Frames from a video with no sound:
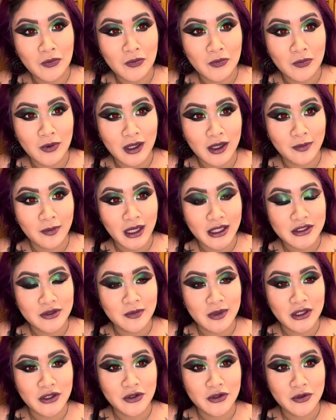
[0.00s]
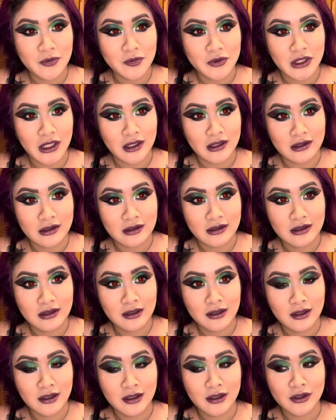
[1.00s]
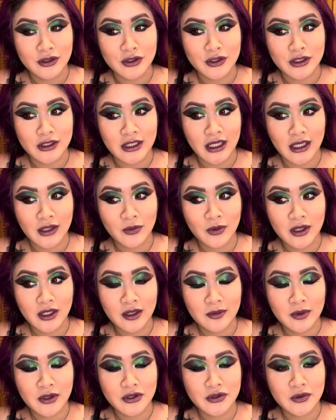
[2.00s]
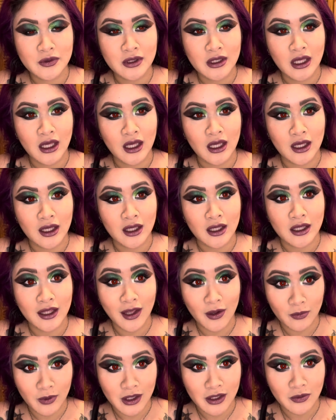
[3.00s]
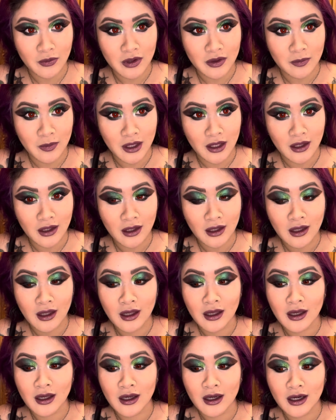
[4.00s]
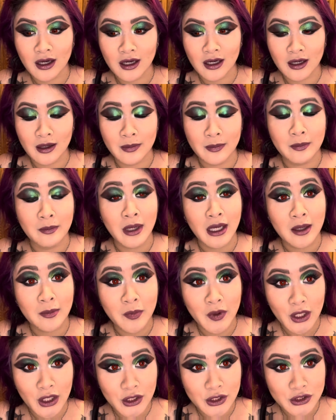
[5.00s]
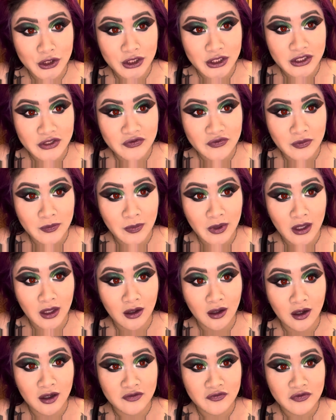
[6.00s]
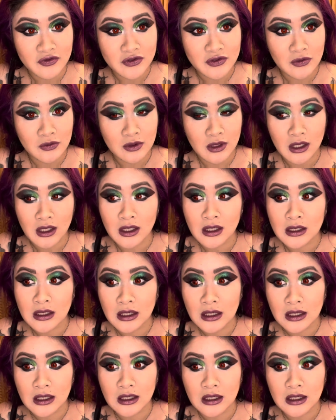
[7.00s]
Welcome back to my YouTube channel. Today we're going to be doing a get ready with me. My apologies for being gone for so long.